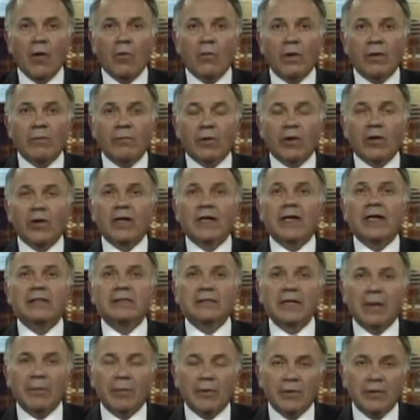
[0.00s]
We're going to
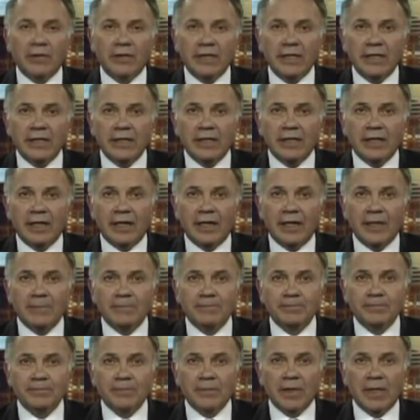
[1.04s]
double
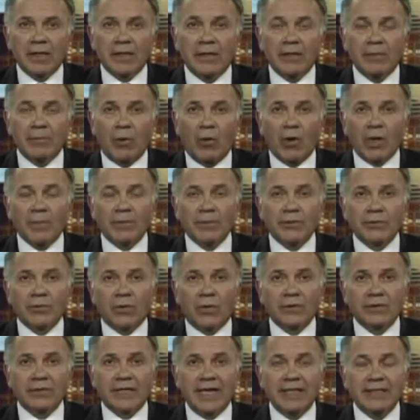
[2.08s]
the Border
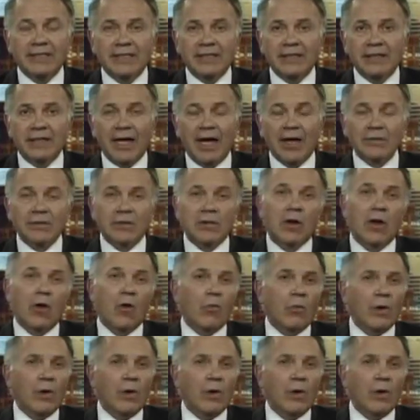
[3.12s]
Patrol to 18,000.